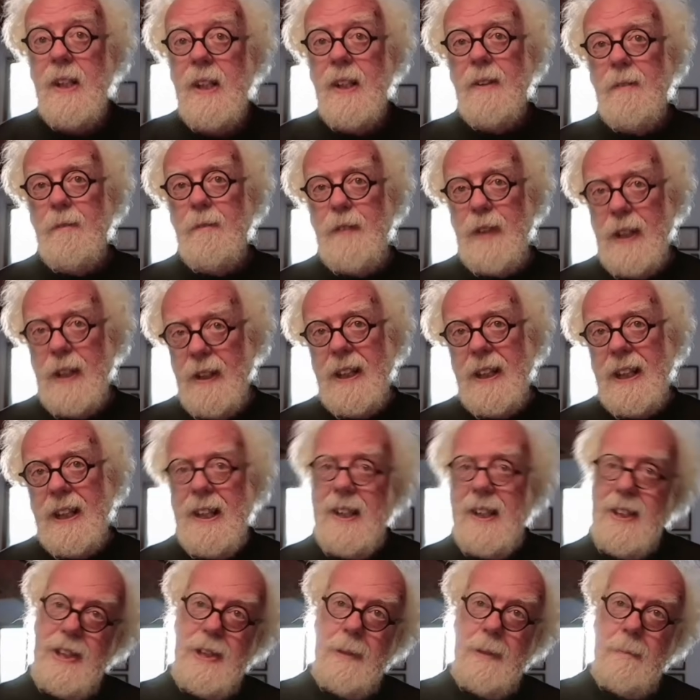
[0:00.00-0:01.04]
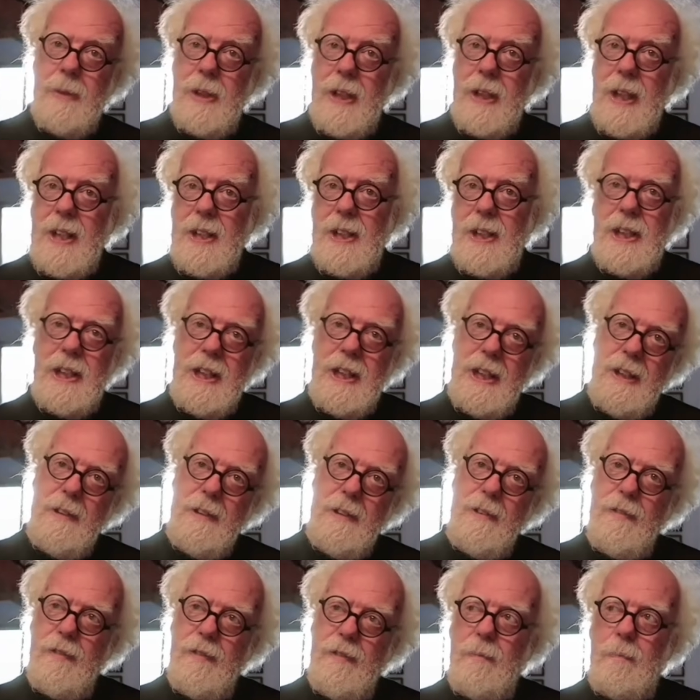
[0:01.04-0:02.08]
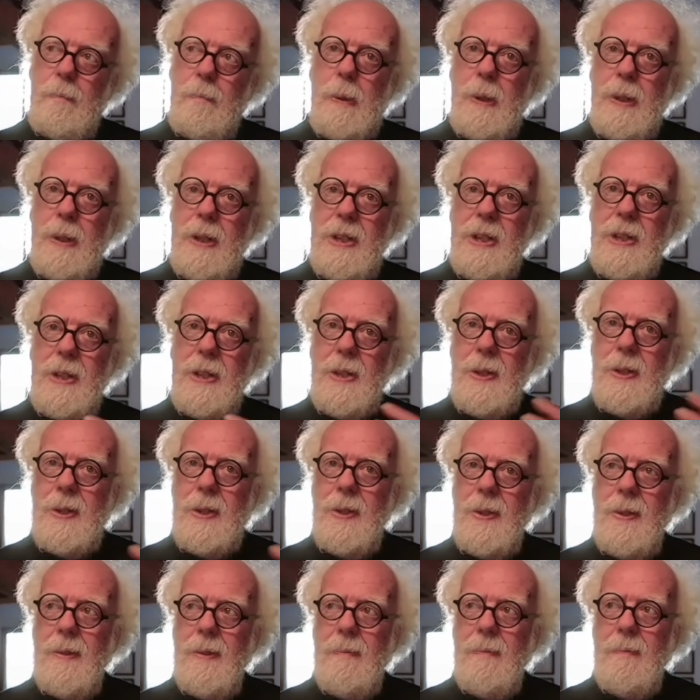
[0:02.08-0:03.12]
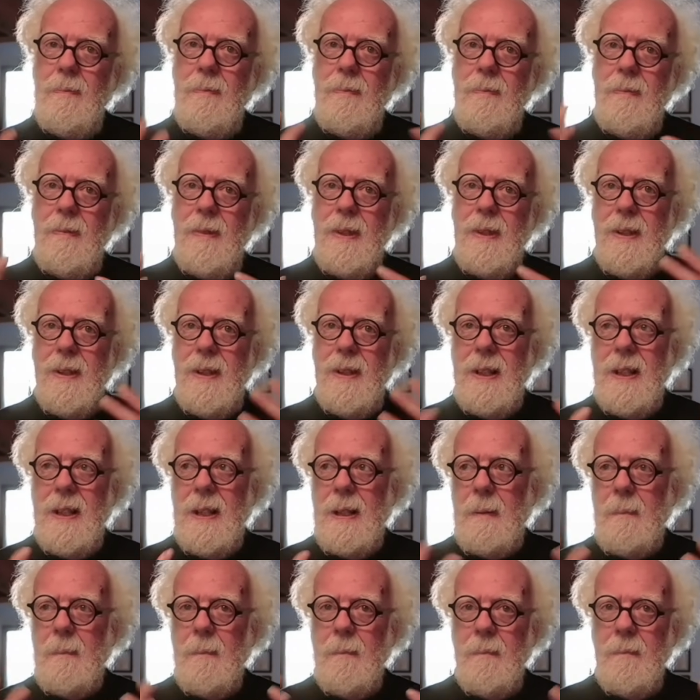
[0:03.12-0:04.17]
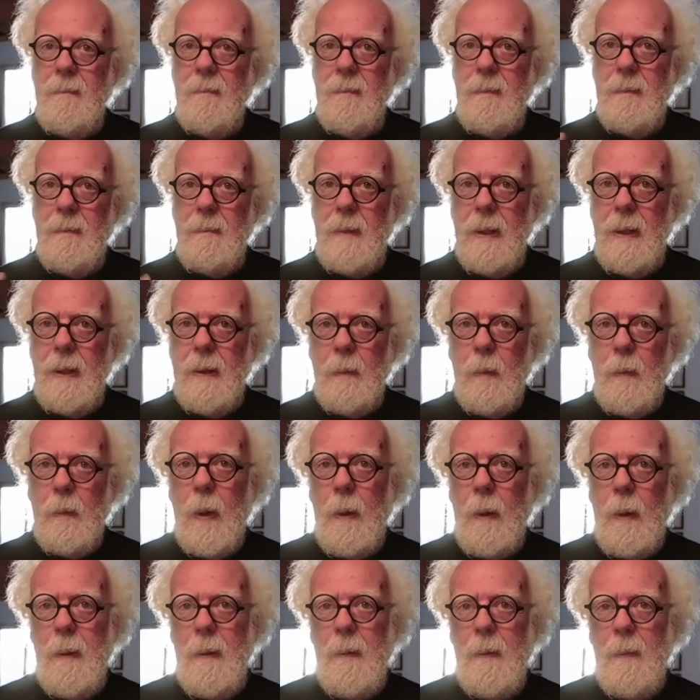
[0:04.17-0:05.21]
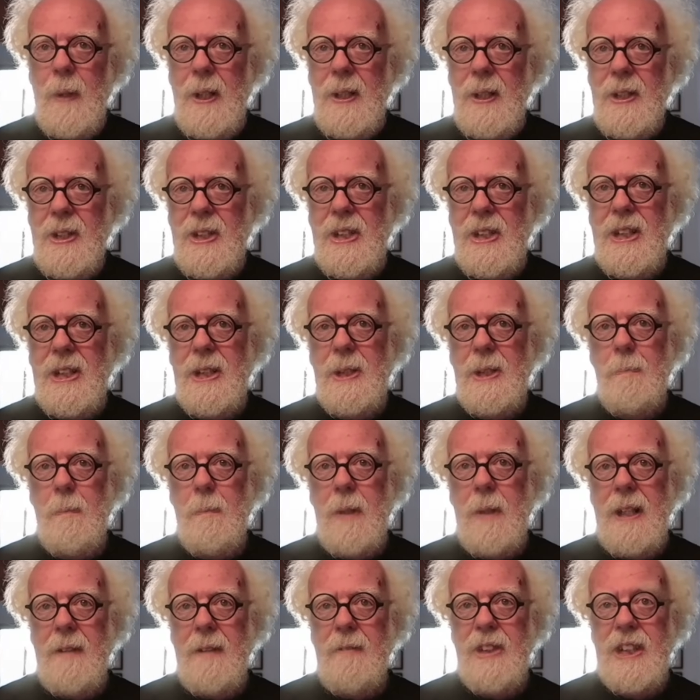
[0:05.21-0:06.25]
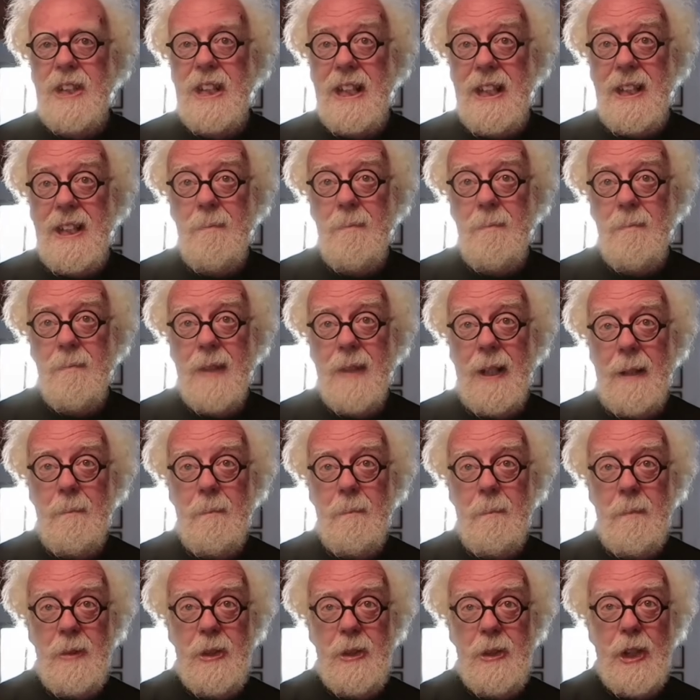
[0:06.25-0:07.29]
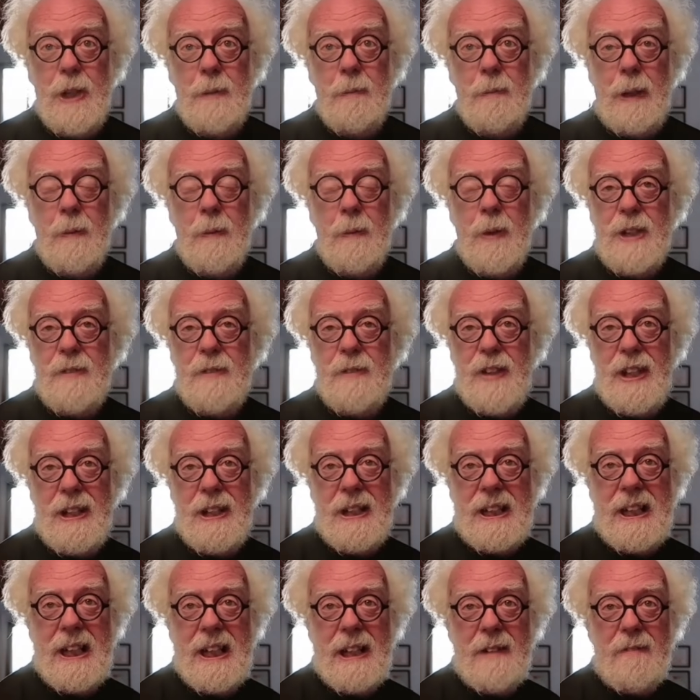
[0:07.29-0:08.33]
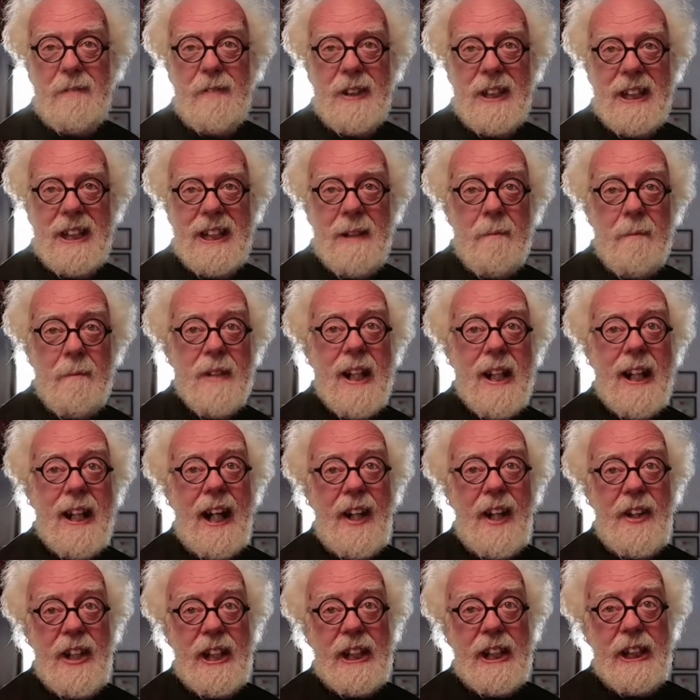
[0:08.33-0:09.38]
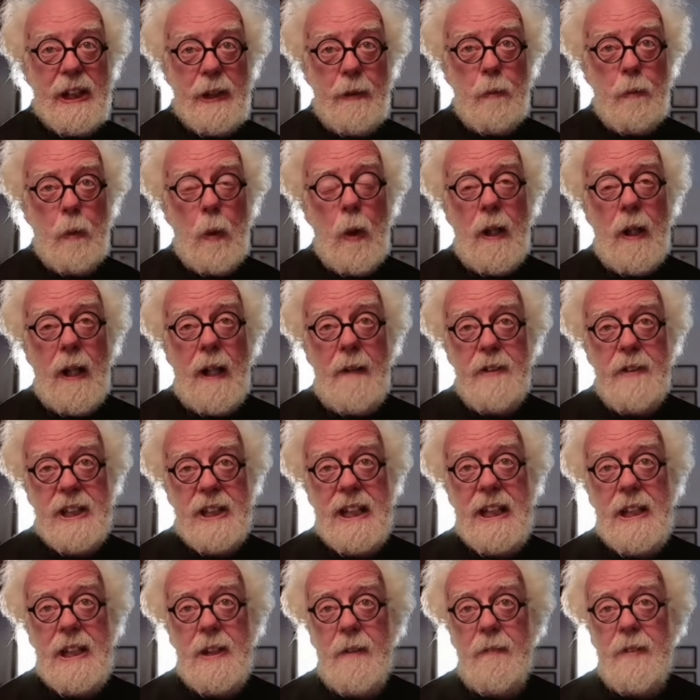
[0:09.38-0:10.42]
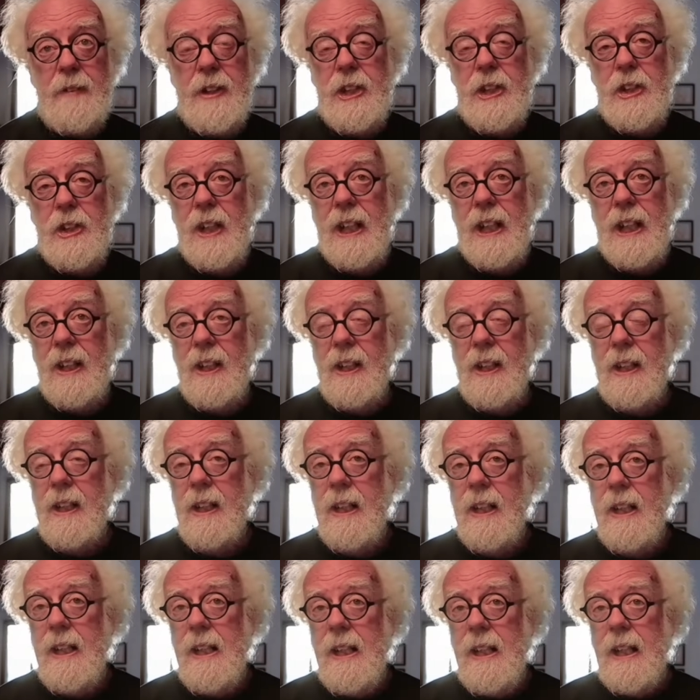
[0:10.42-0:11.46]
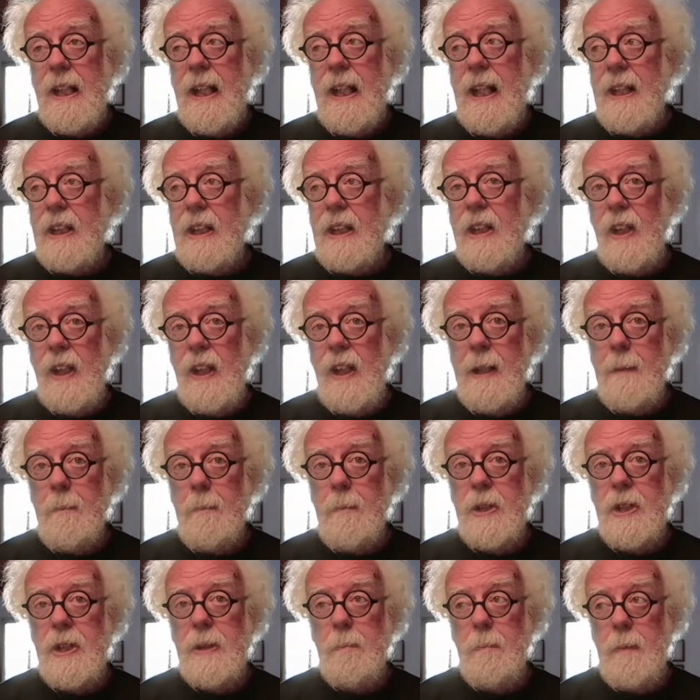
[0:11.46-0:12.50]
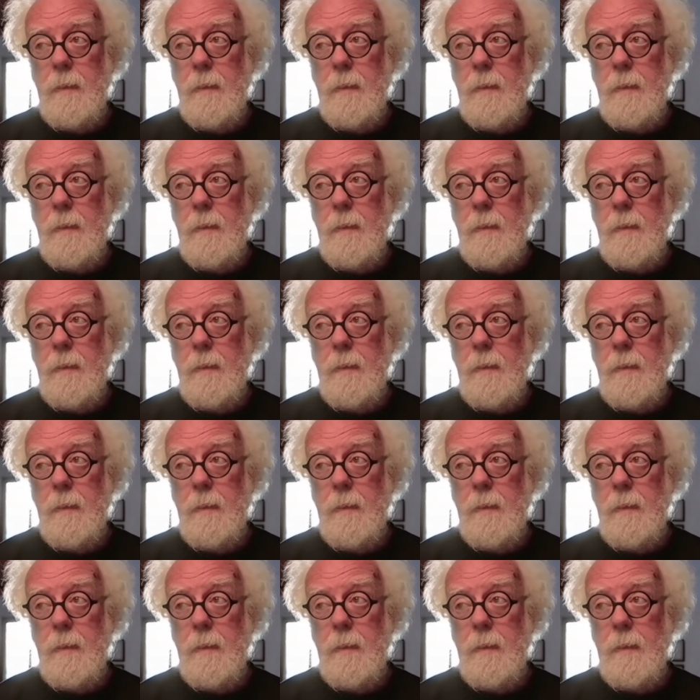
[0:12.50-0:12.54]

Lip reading: very subjective, personal, what witnesses might have seen. I'm choosing my words very carefully. I think what I've seen of the trailer and clips